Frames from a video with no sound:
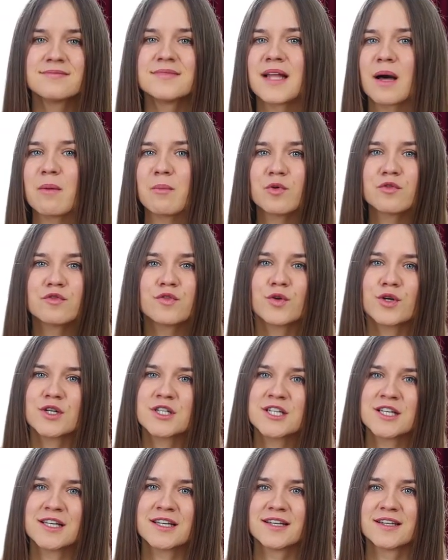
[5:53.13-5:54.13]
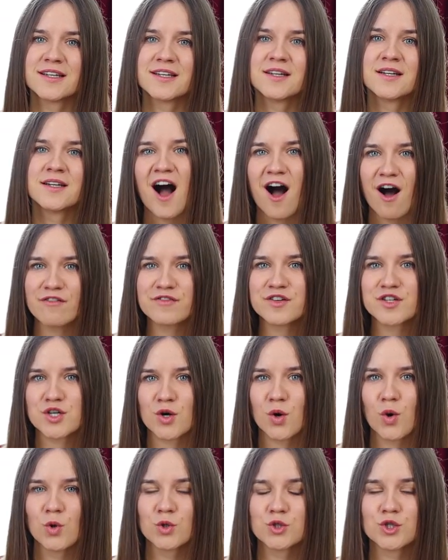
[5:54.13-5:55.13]
Number 14,
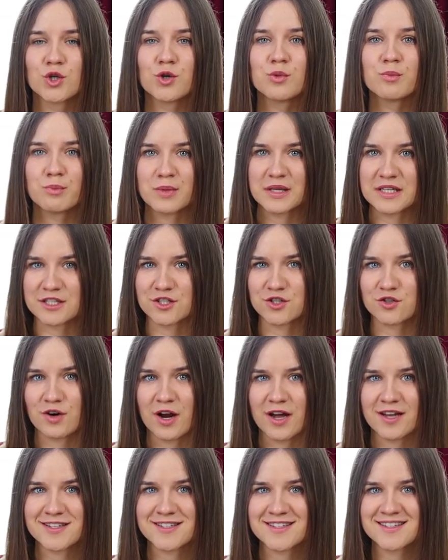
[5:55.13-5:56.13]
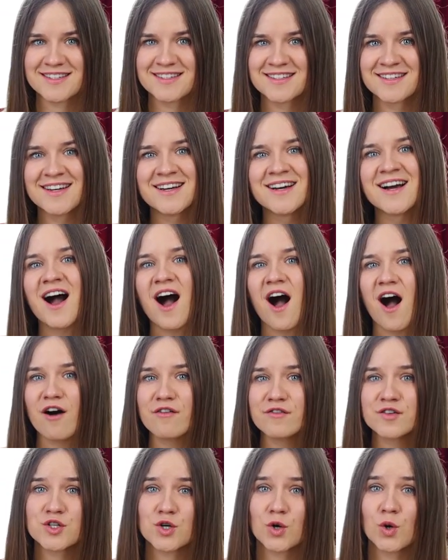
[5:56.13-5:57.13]
off-shoulder midi dress.
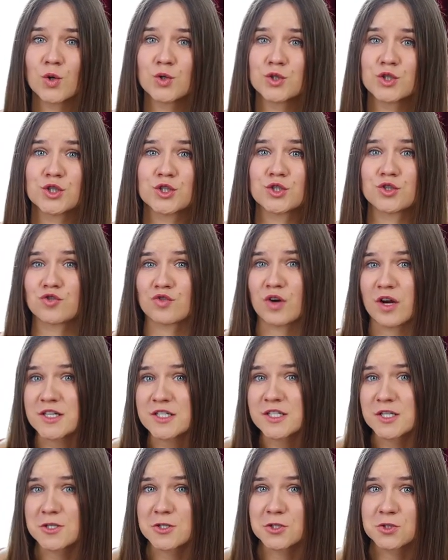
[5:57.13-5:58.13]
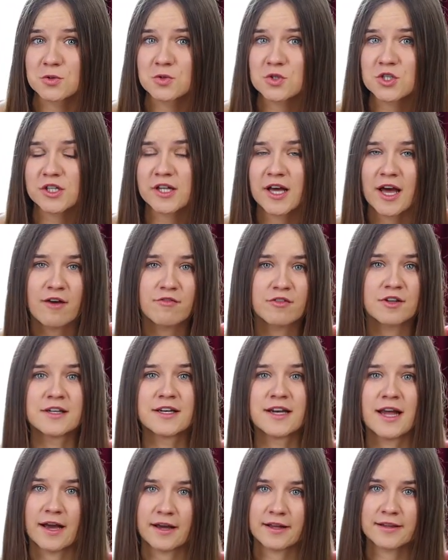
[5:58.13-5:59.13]
Off-shoulder dresses usually have a
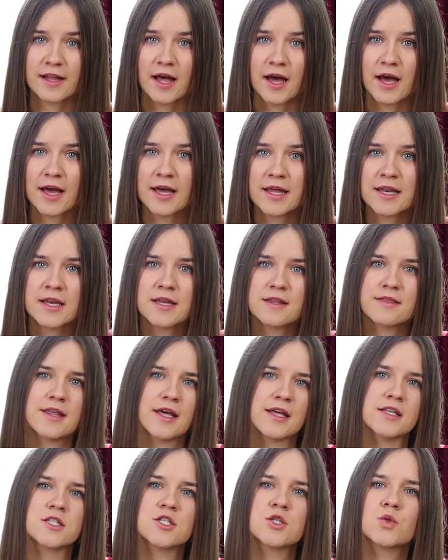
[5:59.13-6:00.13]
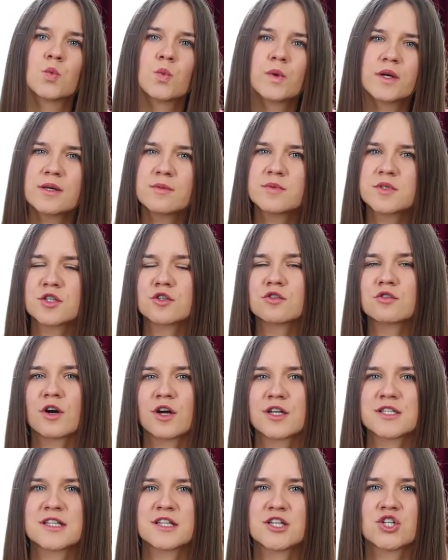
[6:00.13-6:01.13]
neckline that sweeps
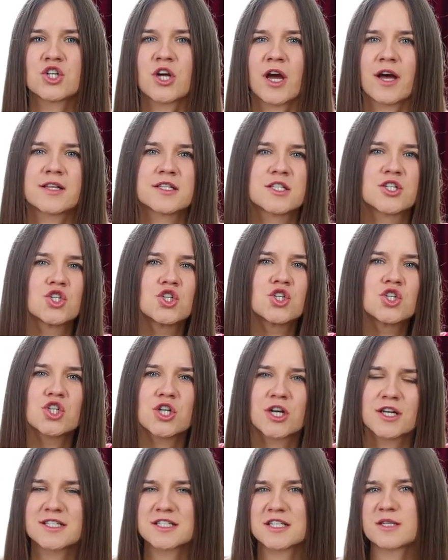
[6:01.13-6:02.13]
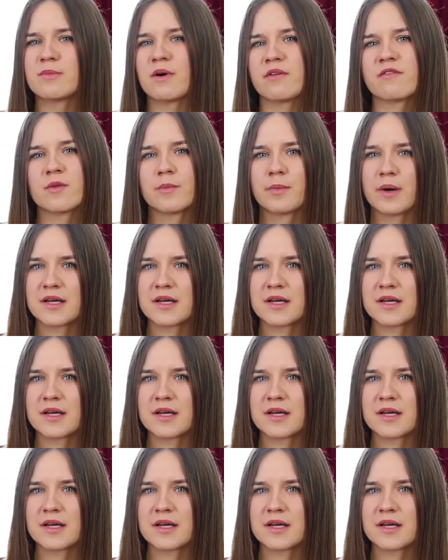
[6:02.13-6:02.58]
across the chest just above the